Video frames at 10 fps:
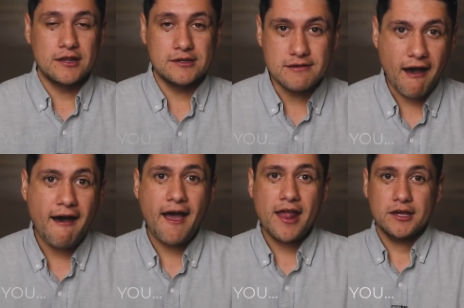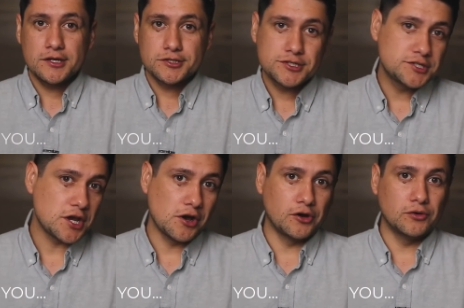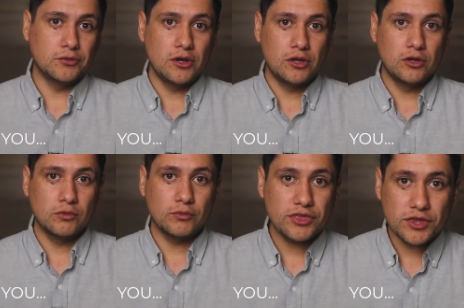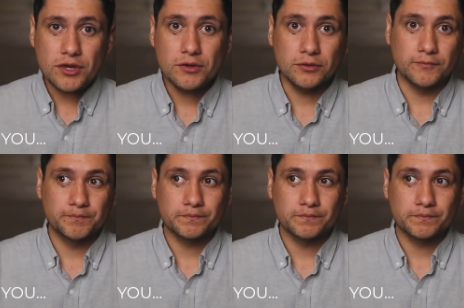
not so with you.